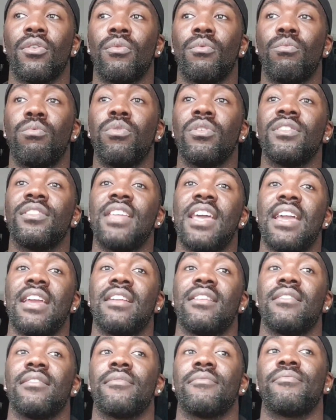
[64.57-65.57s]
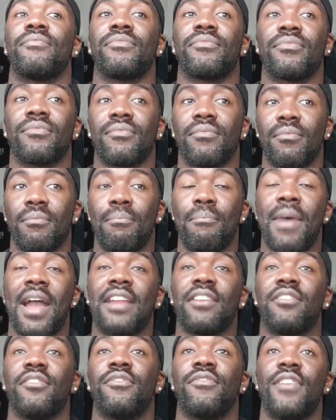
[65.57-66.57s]
would then
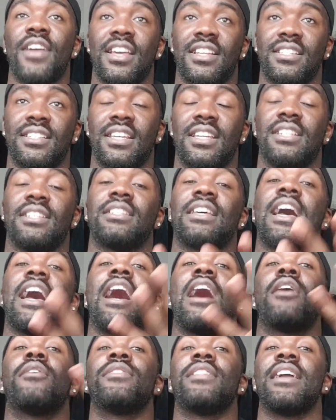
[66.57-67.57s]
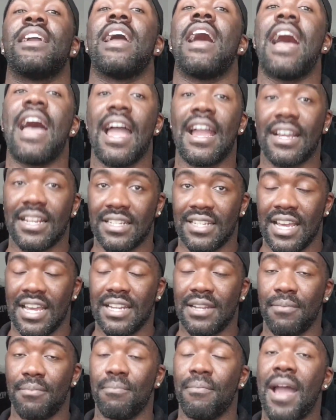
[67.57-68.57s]
manifest into how they act
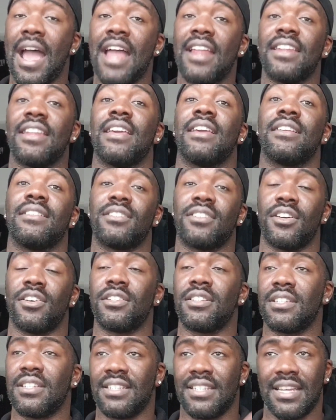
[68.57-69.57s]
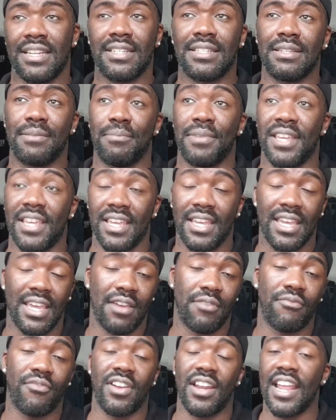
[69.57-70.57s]
and the man they tend to be
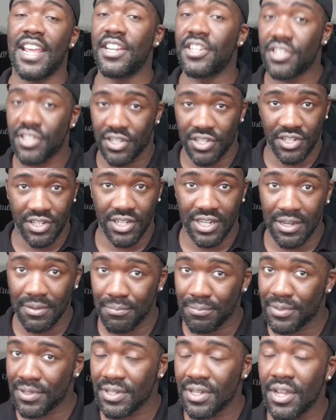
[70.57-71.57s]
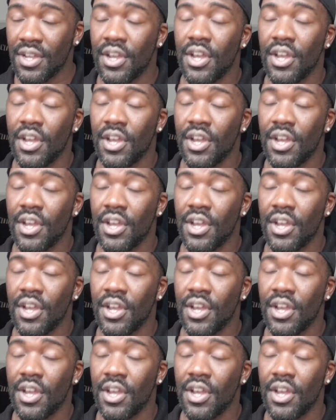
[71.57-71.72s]
in relationships.